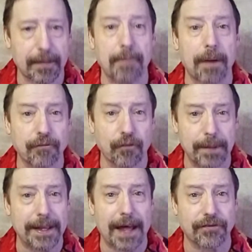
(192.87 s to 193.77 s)
But for
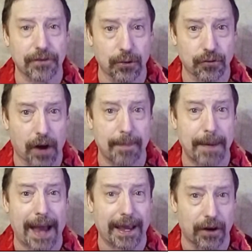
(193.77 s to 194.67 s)
me, that's no
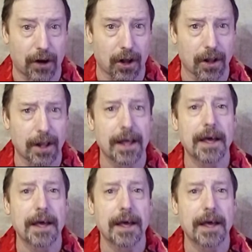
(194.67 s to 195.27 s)
drawback at all,